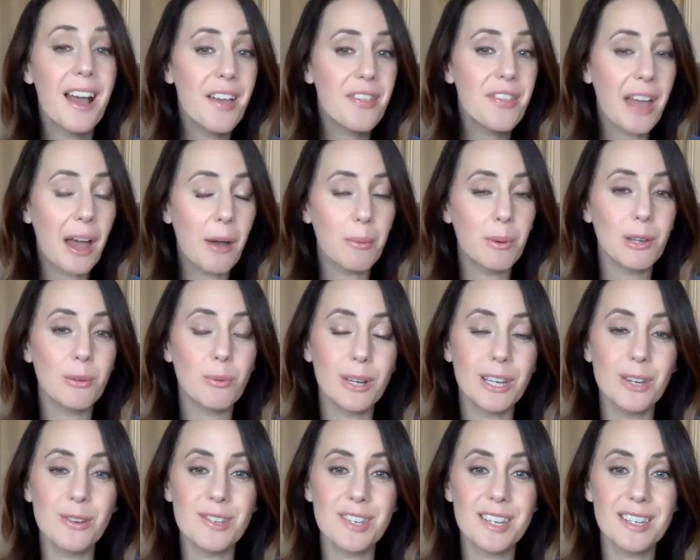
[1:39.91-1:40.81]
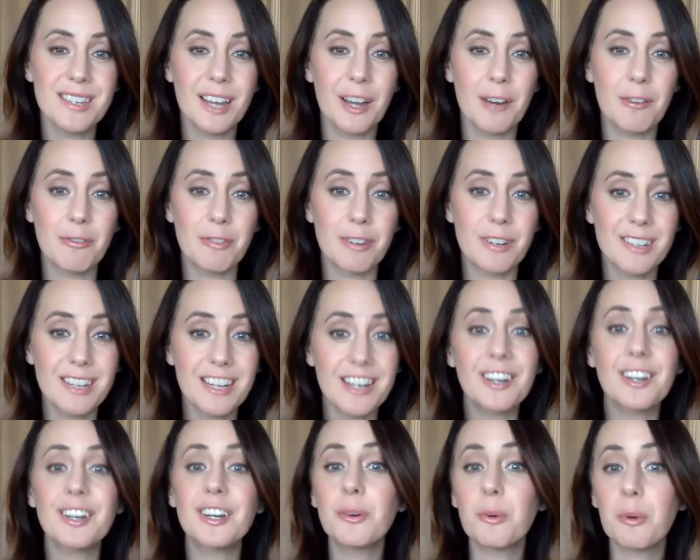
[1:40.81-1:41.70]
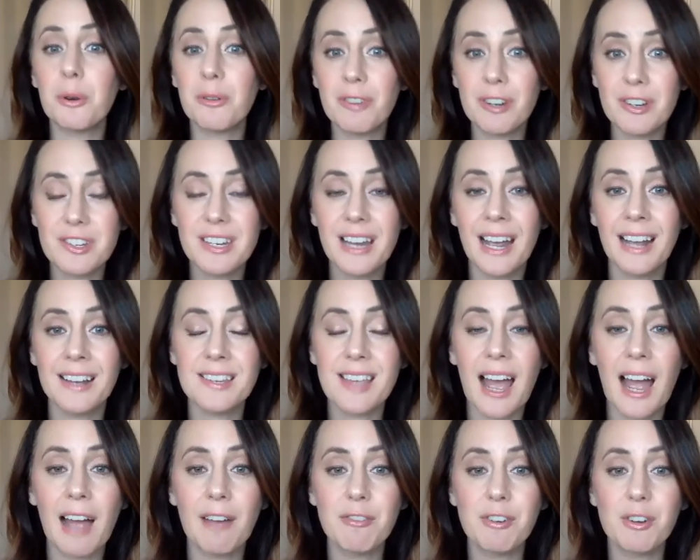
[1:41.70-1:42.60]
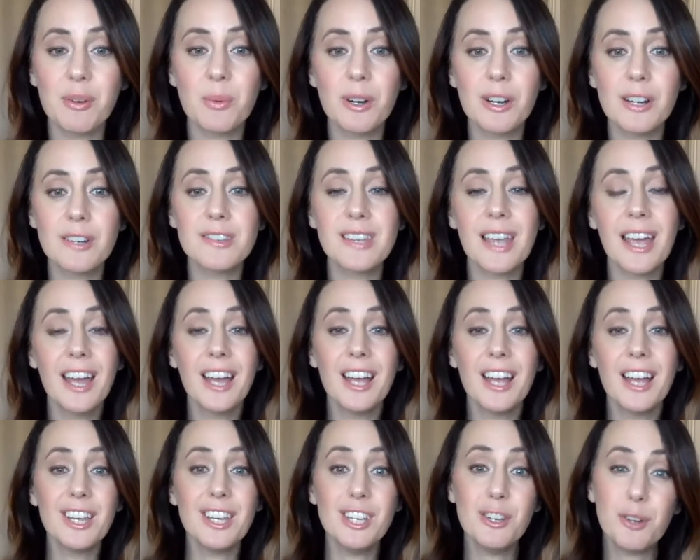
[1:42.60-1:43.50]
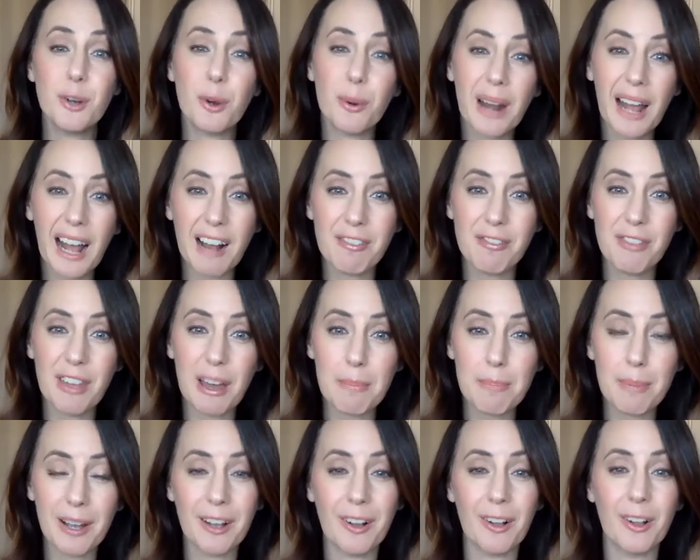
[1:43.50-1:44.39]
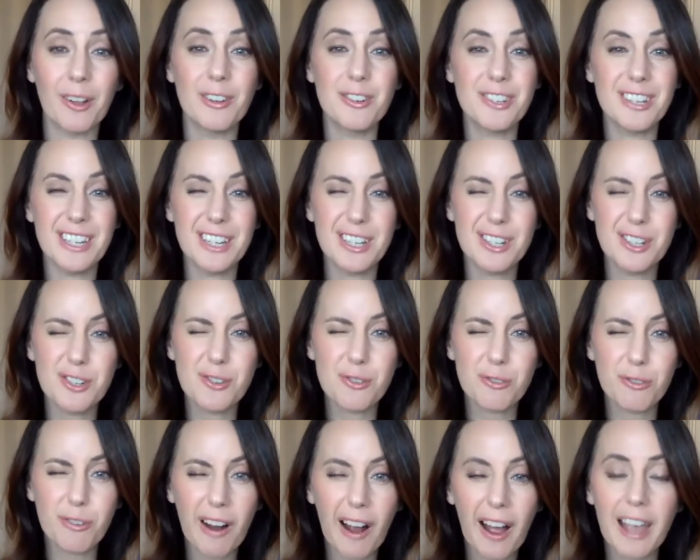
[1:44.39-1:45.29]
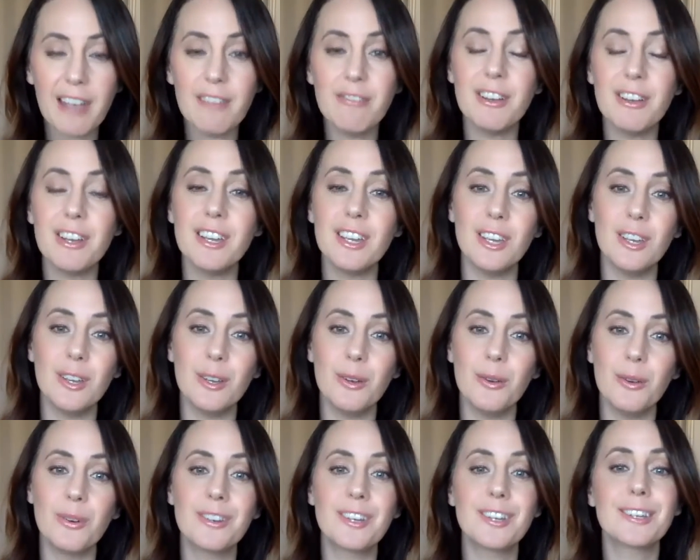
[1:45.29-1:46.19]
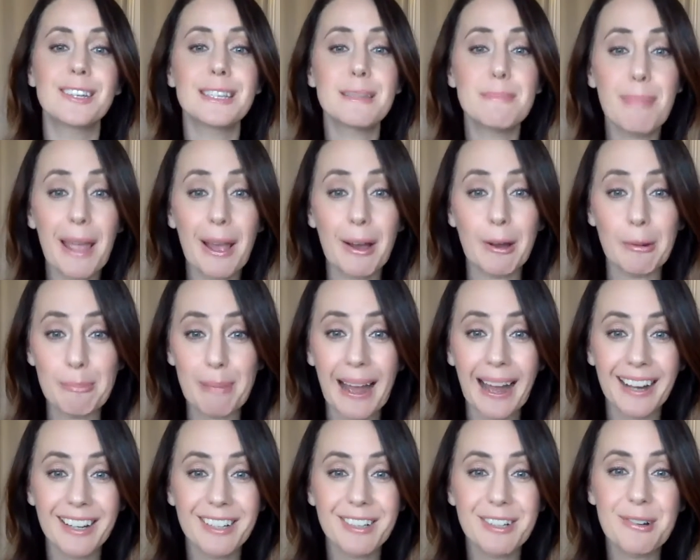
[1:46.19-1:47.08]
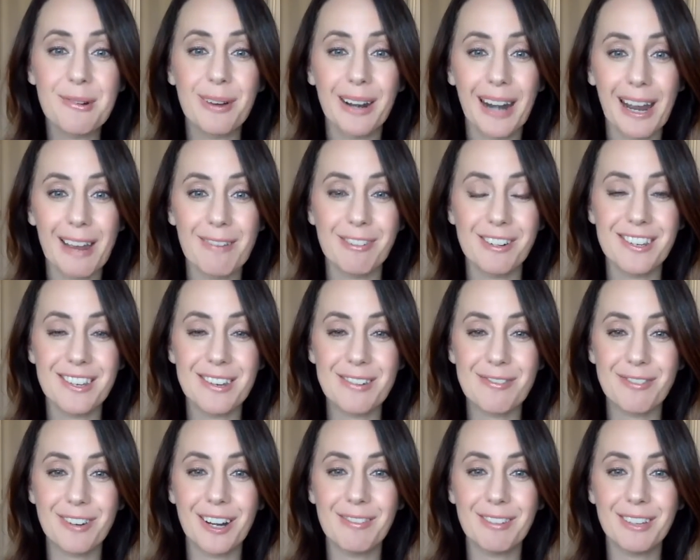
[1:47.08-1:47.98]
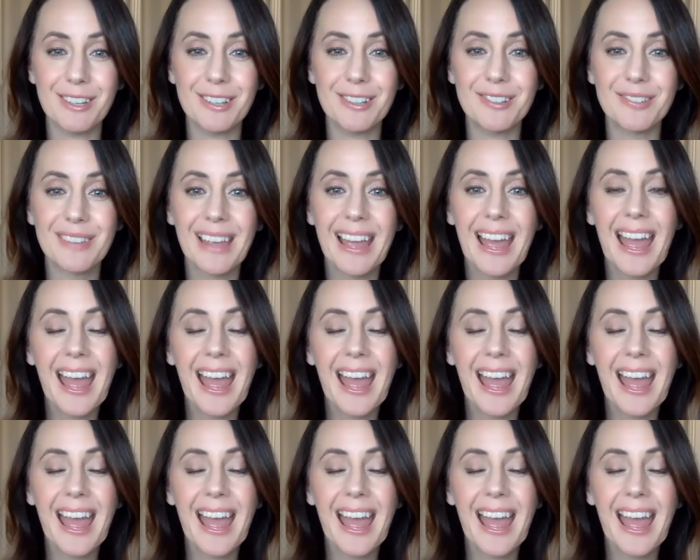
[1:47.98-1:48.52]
That way, when you sit down for dinner or for snacks afterwards, you don't have that biology driving you to just pound back whatever is in front of you.